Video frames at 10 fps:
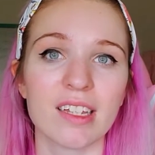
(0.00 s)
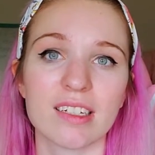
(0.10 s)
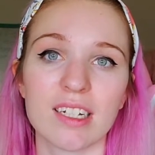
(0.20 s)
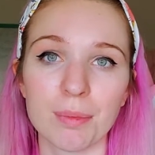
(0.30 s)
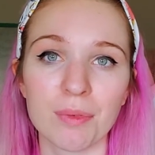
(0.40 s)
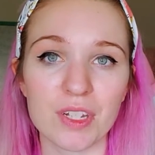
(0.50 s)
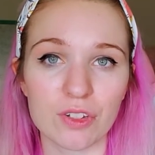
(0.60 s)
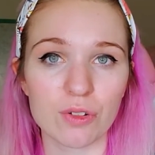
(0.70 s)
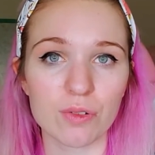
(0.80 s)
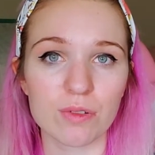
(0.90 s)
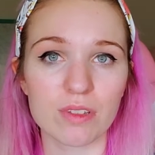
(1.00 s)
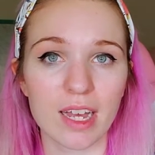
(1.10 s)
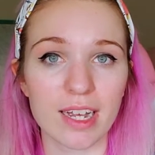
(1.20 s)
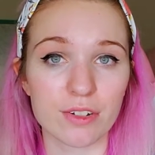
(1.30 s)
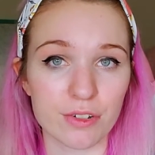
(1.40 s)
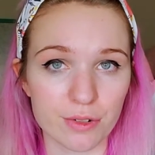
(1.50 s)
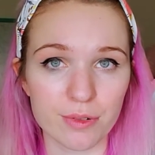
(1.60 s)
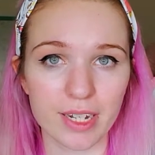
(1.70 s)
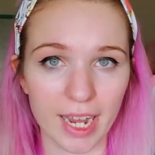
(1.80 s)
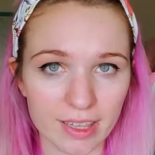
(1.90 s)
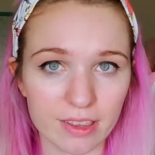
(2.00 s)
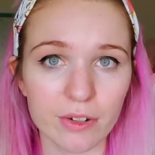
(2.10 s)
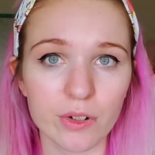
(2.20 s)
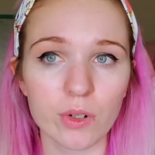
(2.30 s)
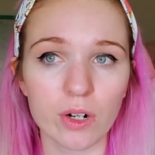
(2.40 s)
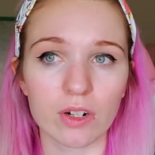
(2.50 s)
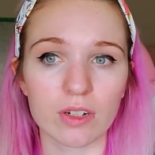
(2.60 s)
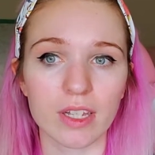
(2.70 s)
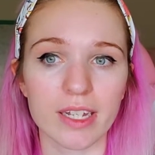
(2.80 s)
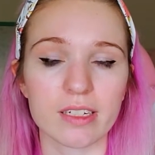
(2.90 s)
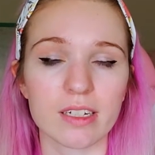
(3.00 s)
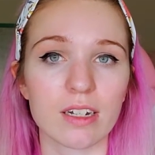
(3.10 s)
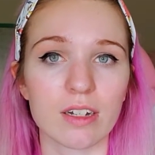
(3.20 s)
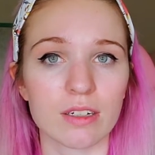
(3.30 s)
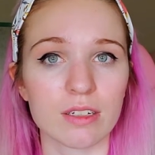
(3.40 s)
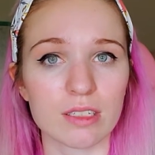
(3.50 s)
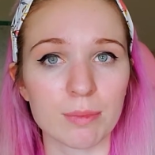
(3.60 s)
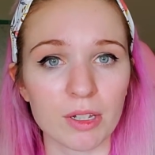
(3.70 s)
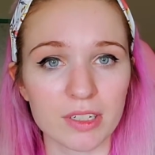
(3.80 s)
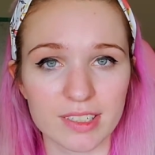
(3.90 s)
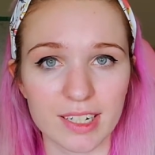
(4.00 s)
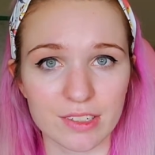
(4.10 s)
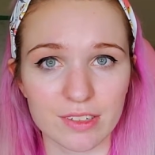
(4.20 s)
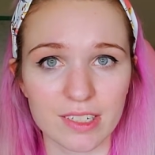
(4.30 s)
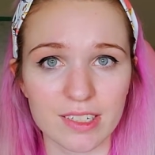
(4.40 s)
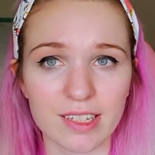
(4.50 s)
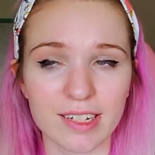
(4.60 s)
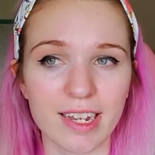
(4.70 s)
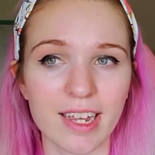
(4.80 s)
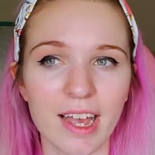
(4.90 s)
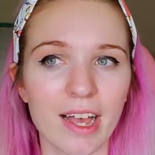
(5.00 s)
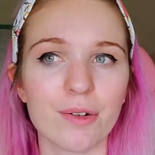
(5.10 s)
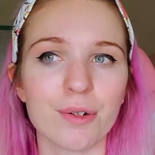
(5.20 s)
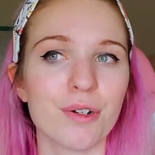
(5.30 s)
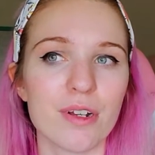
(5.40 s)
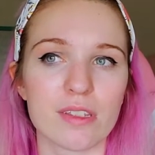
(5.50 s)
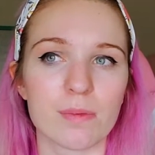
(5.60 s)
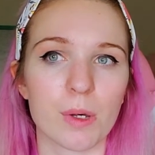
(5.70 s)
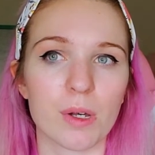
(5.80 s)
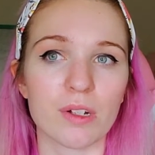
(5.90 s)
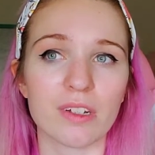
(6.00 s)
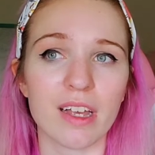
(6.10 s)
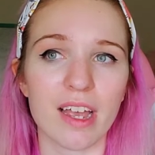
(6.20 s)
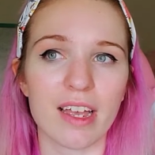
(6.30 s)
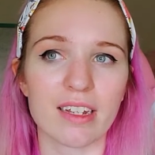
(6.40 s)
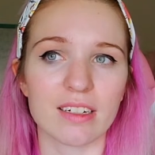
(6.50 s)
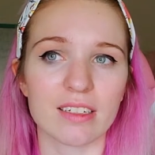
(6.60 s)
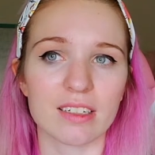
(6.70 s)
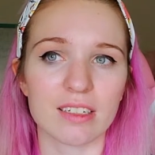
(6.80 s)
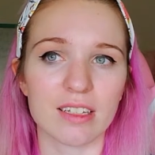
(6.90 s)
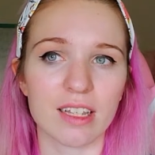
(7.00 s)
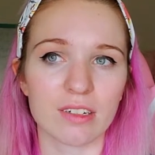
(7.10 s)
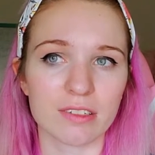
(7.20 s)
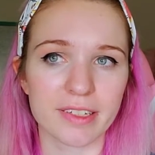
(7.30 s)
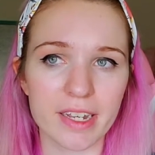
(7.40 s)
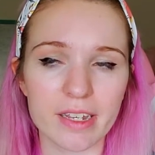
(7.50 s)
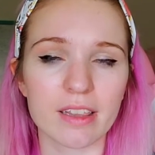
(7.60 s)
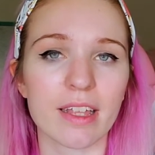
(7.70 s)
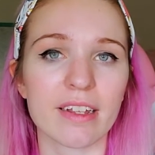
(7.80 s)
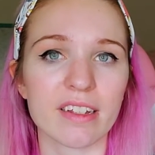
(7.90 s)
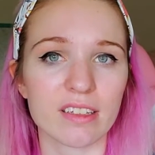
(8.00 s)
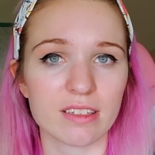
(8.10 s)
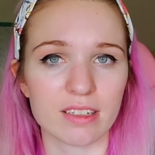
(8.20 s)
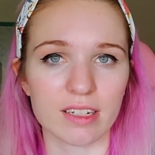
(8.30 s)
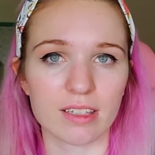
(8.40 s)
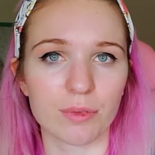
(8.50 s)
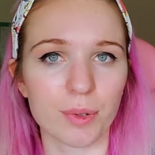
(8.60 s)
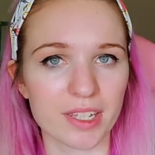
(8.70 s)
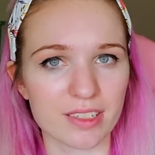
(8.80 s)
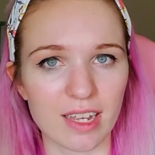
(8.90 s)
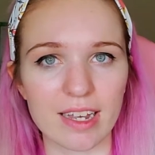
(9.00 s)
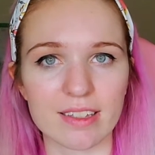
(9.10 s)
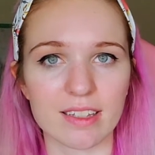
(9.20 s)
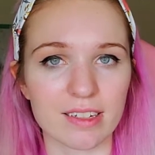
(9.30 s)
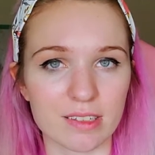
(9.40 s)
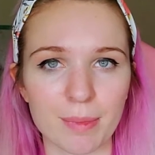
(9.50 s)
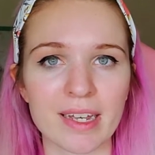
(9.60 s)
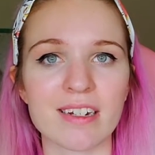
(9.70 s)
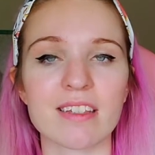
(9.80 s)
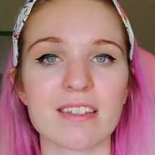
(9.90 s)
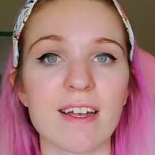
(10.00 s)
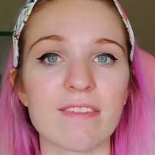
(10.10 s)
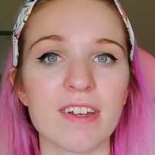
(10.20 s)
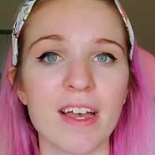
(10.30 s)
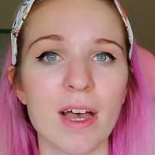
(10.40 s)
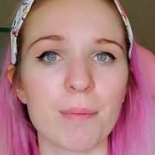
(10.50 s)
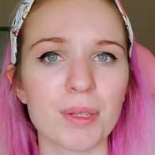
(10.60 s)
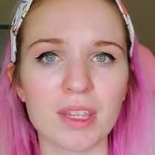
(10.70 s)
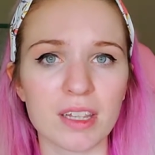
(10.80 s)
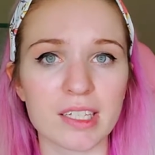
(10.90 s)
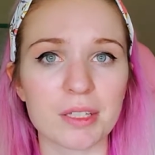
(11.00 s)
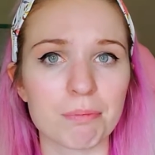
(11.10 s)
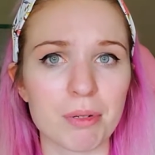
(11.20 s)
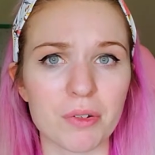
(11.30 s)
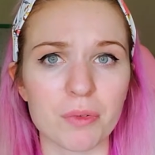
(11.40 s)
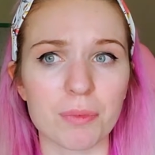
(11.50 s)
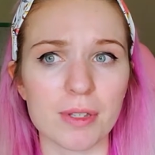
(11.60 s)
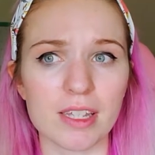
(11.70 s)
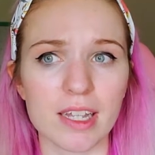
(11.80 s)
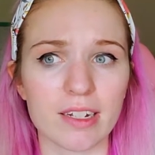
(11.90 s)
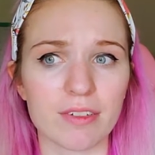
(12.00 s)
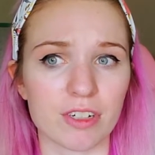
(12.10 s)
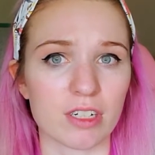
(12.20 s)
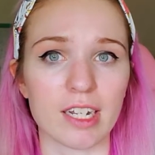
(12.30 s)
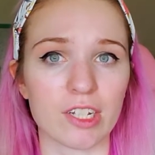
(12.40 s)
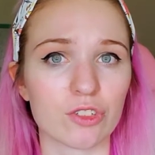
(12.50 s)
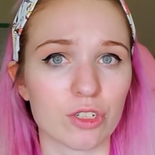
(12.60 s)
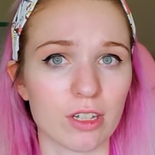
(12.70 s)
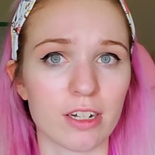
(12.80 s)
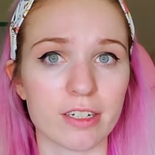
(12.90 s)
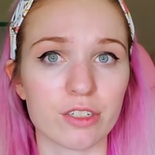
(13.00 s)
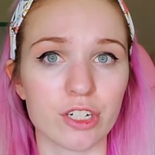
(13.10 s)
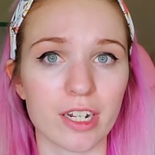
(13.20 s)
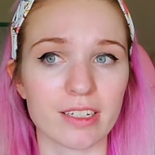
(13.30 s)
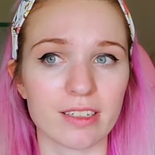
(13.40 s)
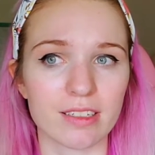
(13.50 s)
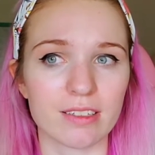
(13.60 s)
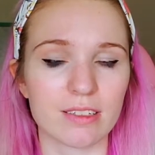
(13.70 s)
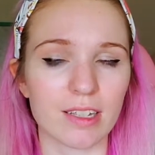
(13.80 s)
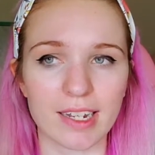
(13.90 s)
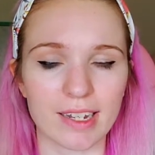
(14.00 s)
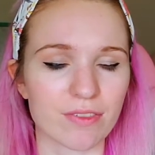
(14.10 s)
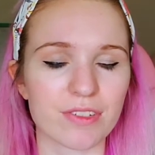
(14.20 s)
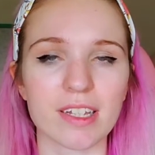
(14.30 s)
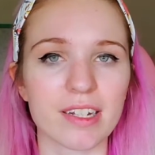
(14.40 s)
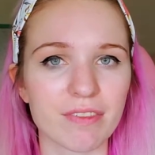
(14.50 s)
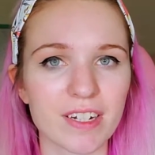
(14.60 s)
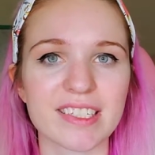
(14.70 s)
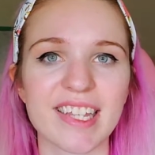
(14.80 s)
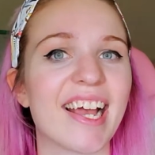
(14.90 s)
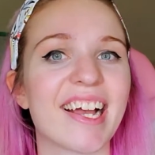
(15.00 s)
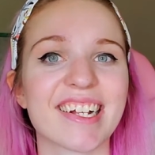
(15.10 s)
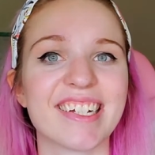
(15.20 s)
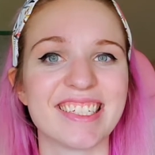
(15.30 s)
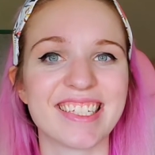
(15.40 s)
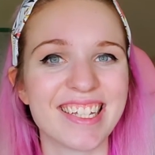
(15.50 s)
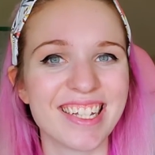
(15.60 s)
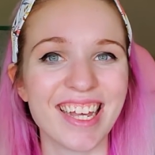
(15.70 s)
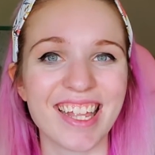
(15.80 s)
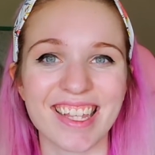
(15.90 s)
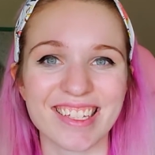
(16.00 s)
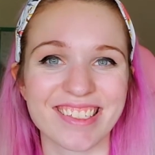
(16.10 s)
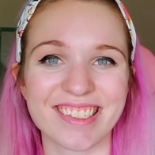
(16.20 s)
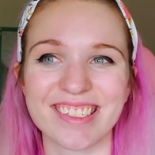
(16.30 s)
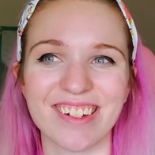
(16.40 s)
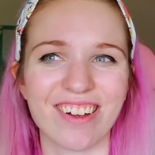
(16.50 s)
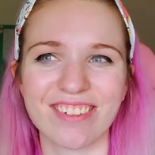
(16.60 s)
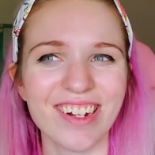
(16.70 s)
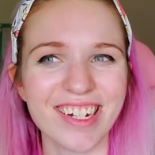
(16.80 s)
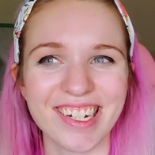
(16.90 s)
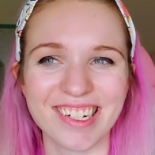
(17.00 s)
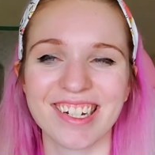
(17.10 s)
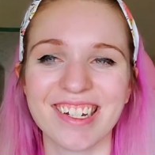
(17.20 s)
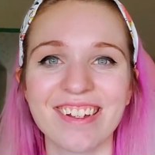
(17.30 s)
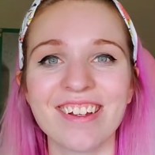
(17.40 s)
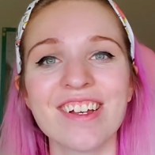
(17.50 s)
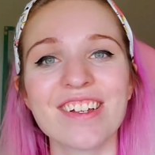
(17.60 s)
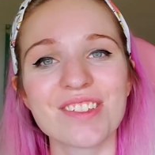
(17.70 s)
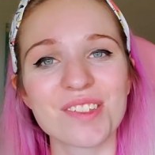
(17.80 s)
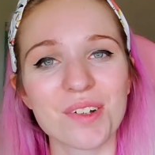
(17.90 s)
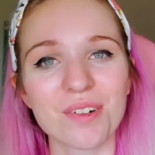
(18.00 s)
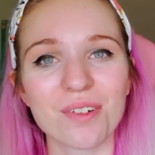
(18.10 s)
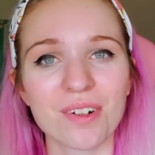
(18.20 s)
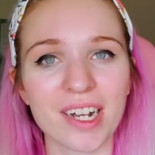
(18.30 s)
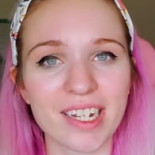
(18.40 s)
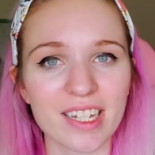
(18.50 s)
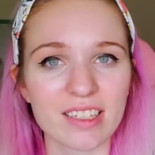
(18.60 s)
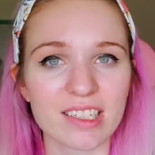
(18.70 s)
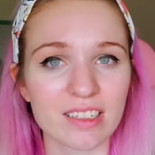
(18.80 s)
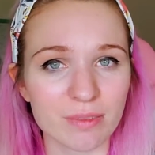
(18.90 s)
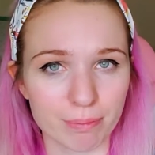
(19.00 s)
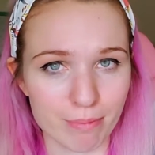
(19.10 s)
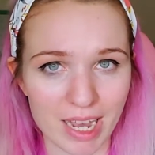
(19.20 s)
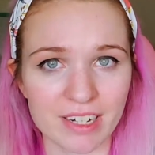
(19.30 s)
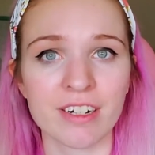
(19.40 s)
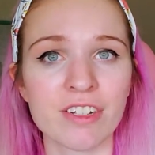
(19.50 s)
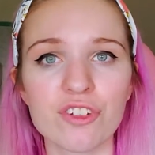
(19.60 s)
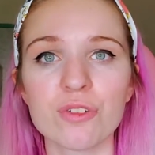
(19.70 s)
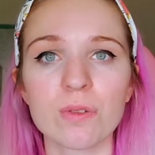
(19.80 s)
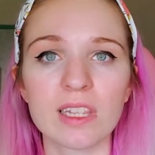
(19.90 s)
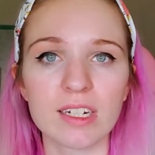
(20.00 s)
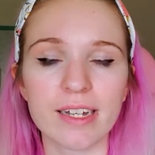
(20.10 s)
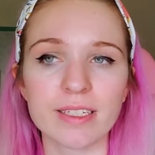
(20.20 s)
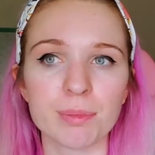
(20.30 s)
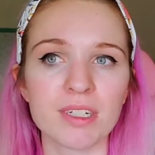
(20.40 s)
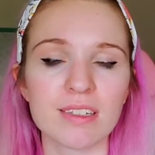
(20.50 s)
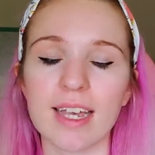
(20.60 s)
The type of issues that I do get though are like on small accessories. Like I'll order a small and it'll say that it's like the waist size that's mine and stuff, but then like the belt will be like for an extra large, and I have to like fix that because that's just not right. So I get little minor issues with the cosplays.